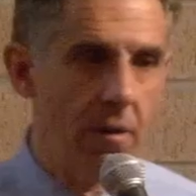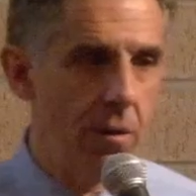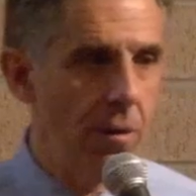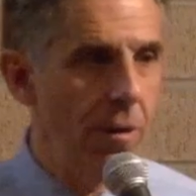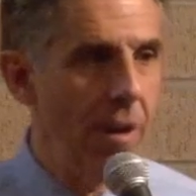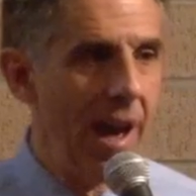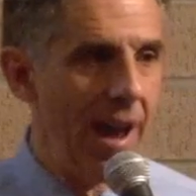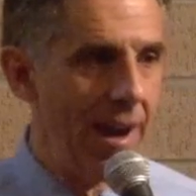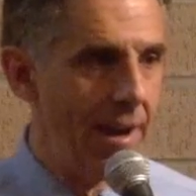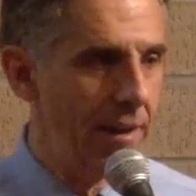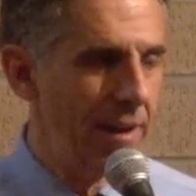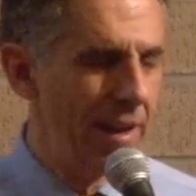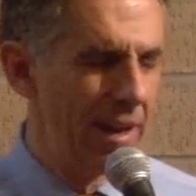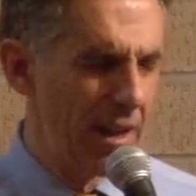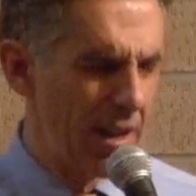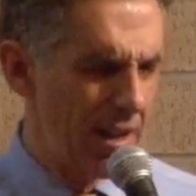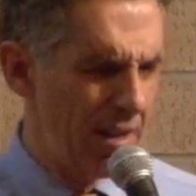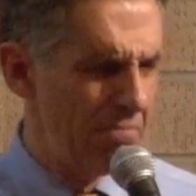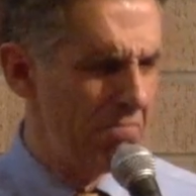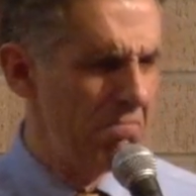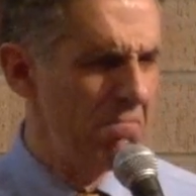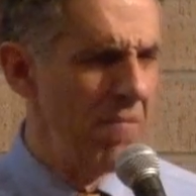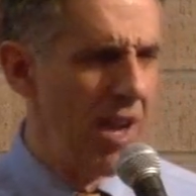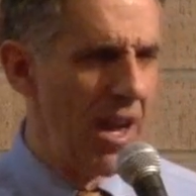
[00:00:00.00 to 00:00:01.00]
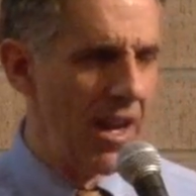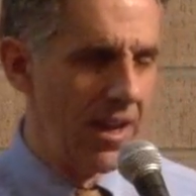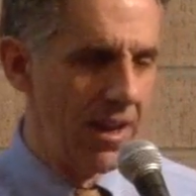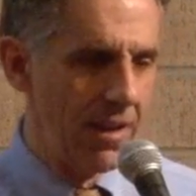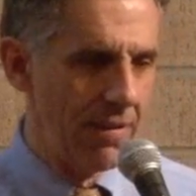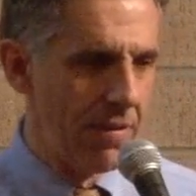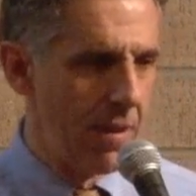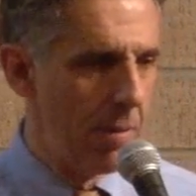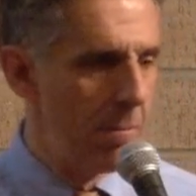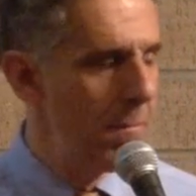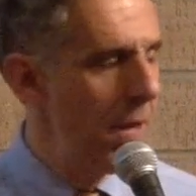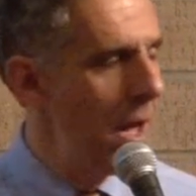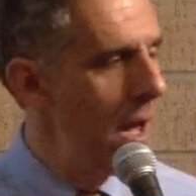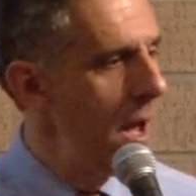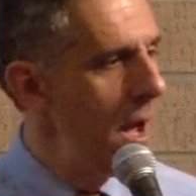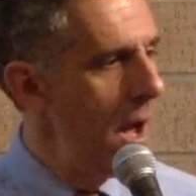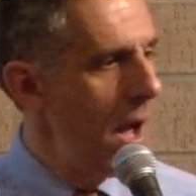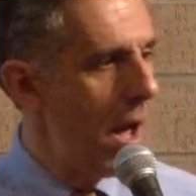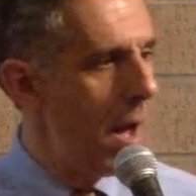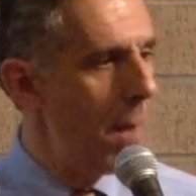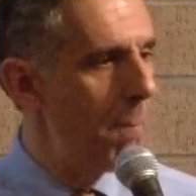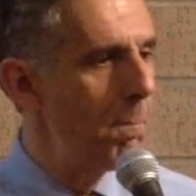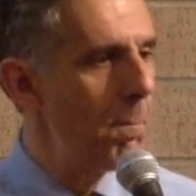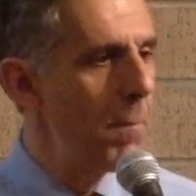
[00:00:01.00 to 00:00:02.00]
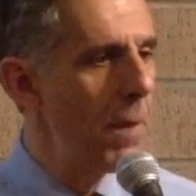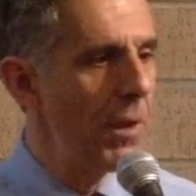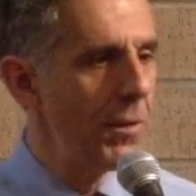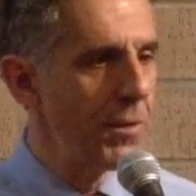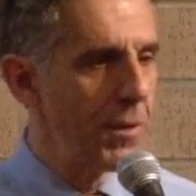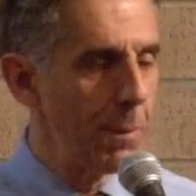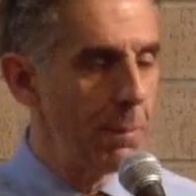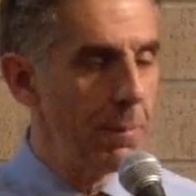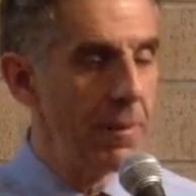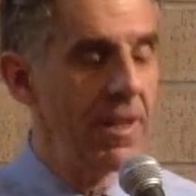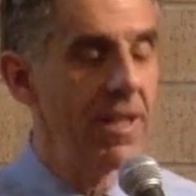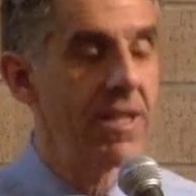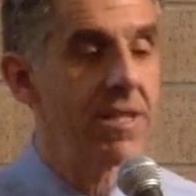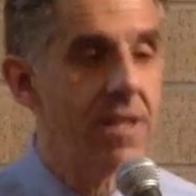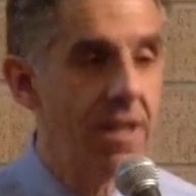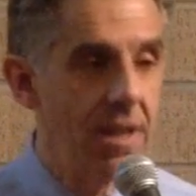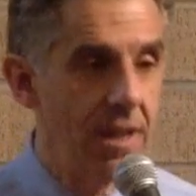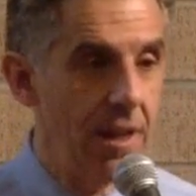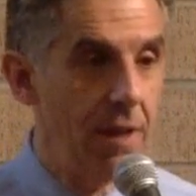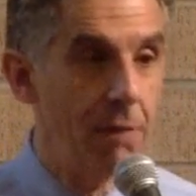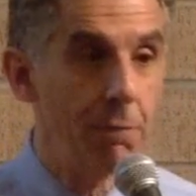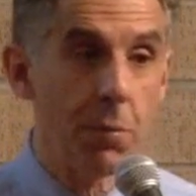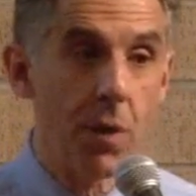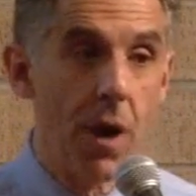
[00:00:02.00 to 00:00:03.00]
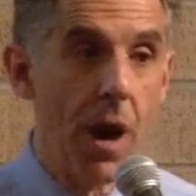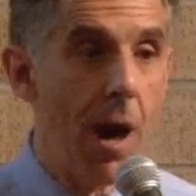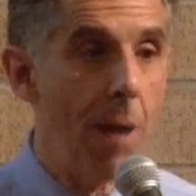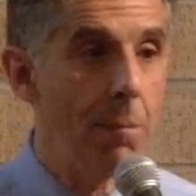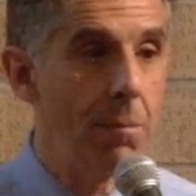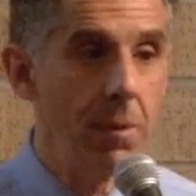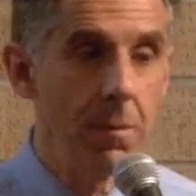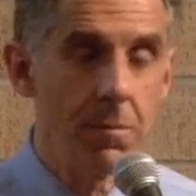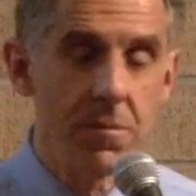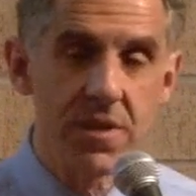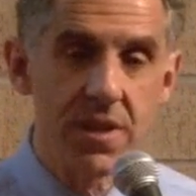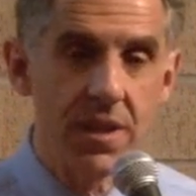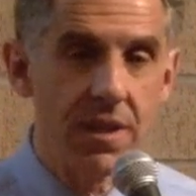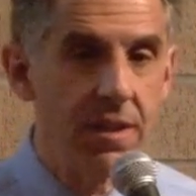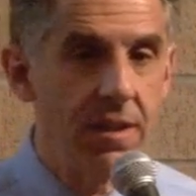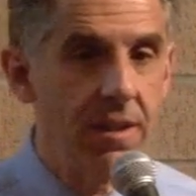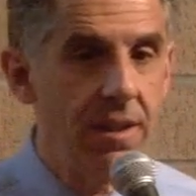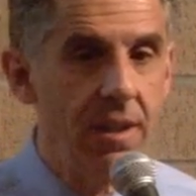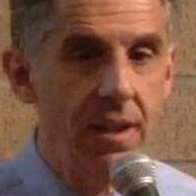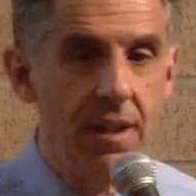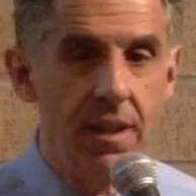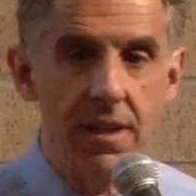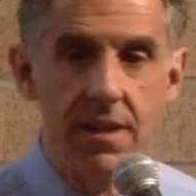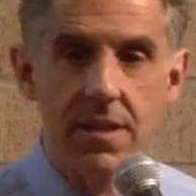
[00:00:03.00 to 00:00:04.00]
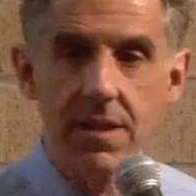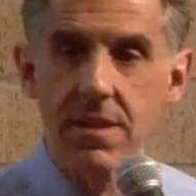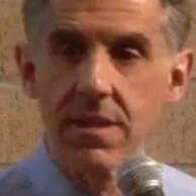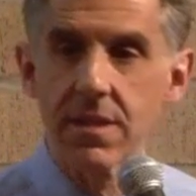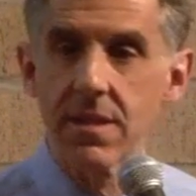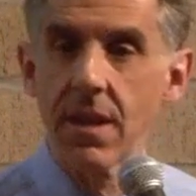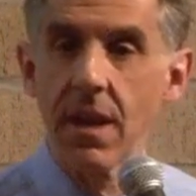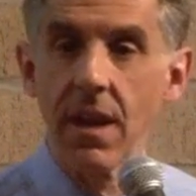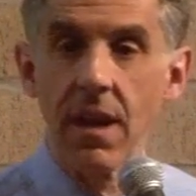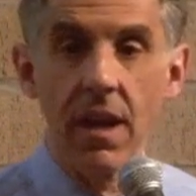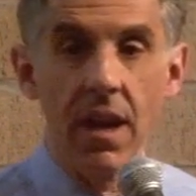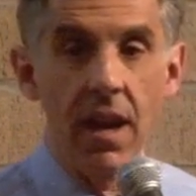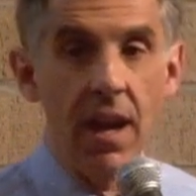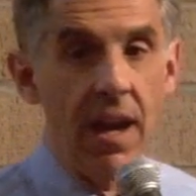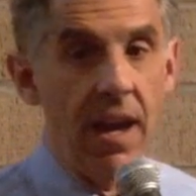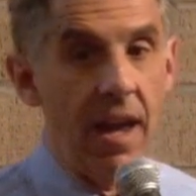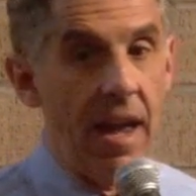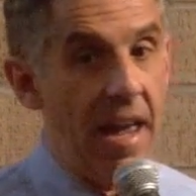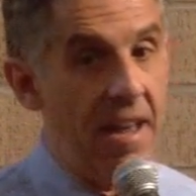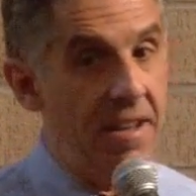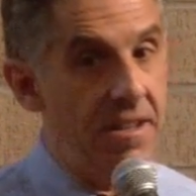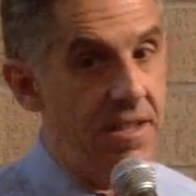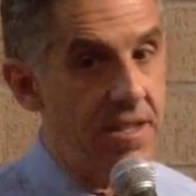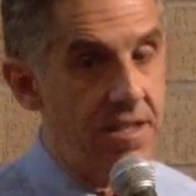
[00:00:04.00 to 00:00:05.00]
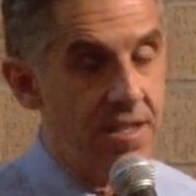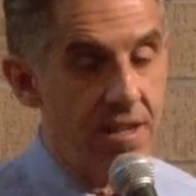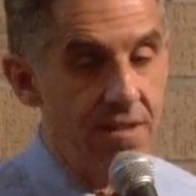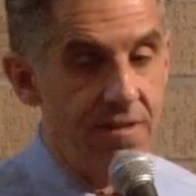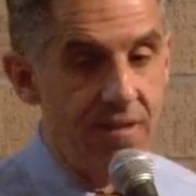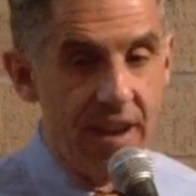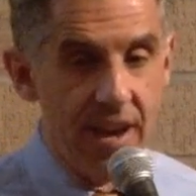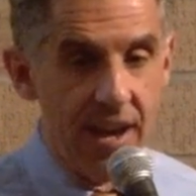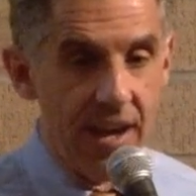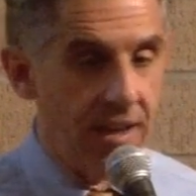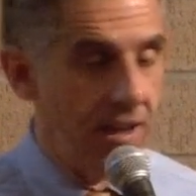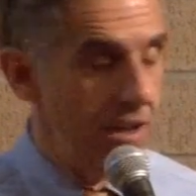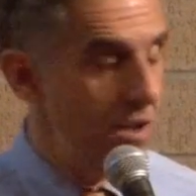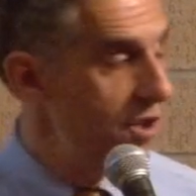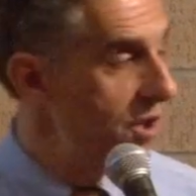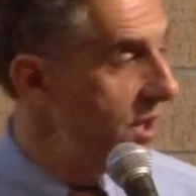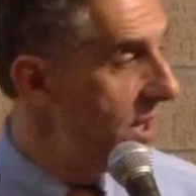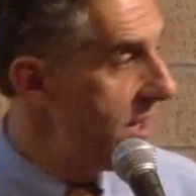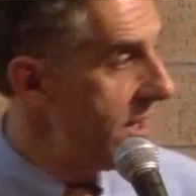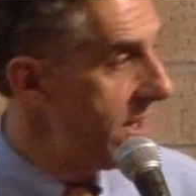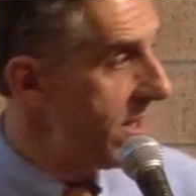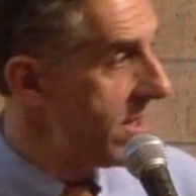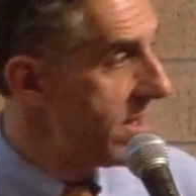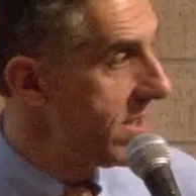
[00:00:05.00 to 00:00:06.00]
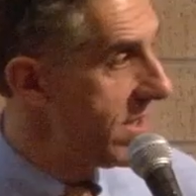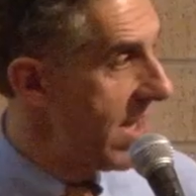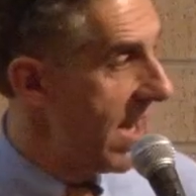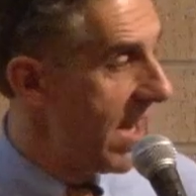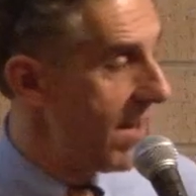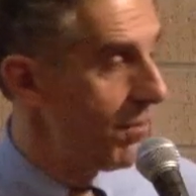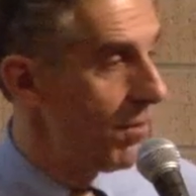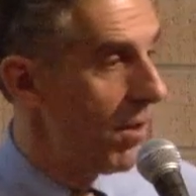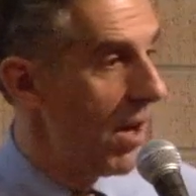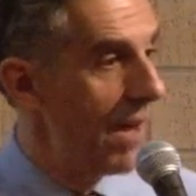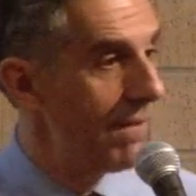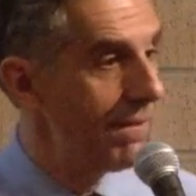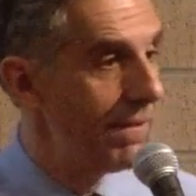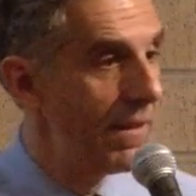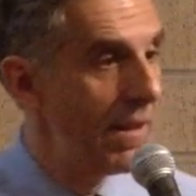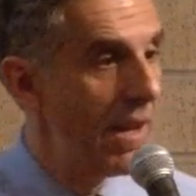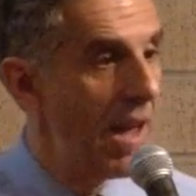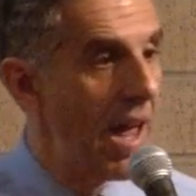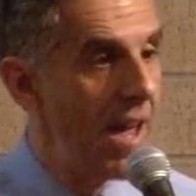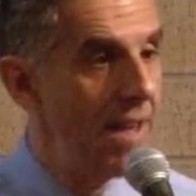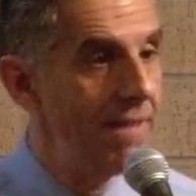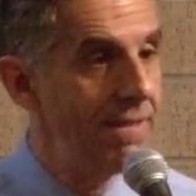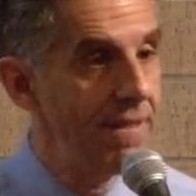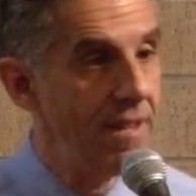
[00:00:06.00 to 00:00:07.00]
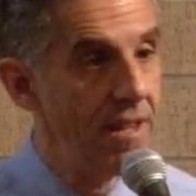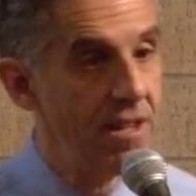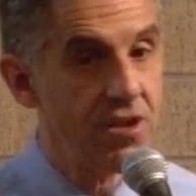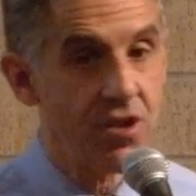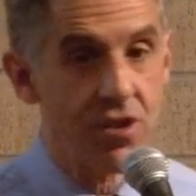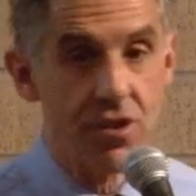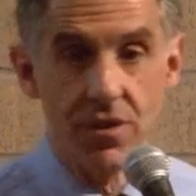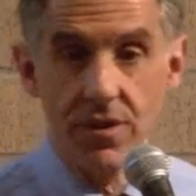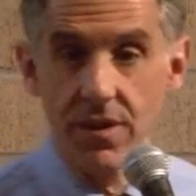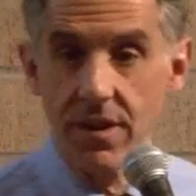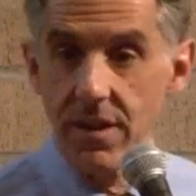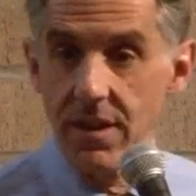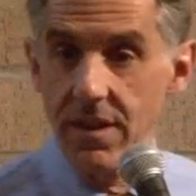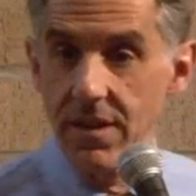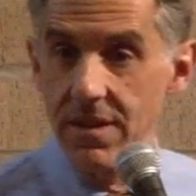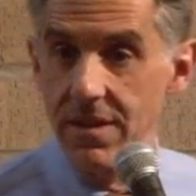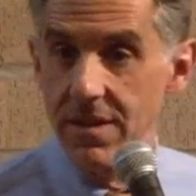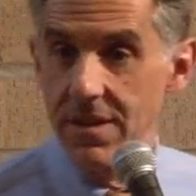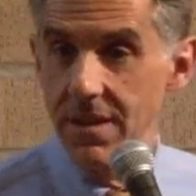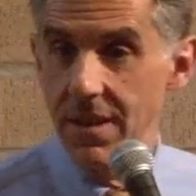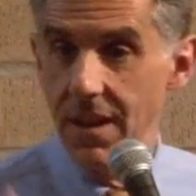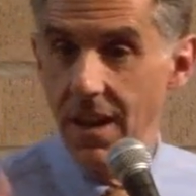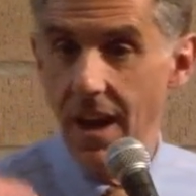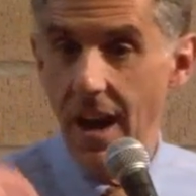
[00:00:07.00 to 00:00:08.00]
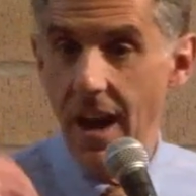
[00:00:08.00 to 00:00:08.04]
who had, like many of them, a multiplicity of problems and needs and disadvantages and rough life histories.